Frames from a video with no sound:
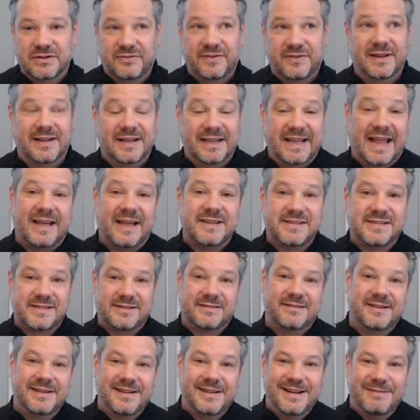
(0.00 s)
feel
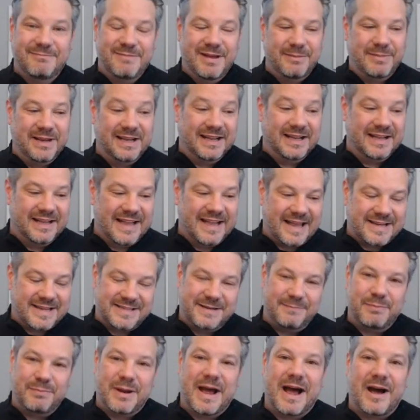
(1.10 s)
less maybe less
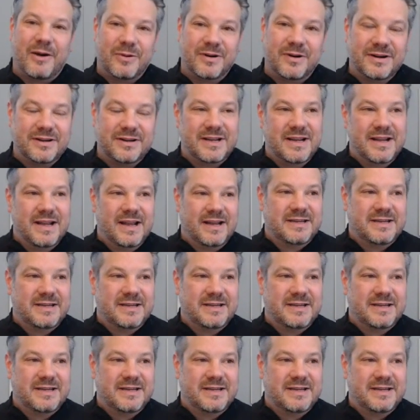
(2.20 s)
empowered